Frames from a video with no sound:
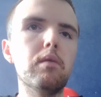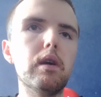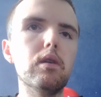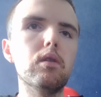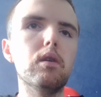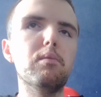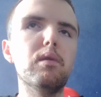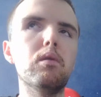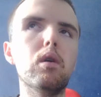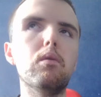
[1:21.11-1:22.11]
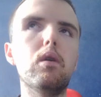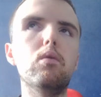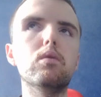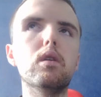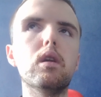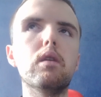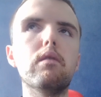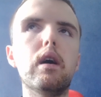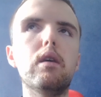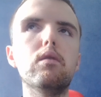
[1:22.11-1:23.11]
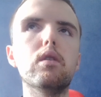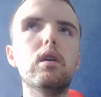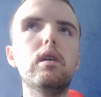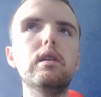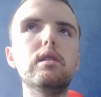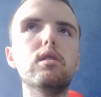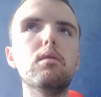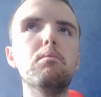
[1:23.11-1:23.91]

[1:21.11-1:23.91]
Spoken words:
they couldn't have been no older than around early to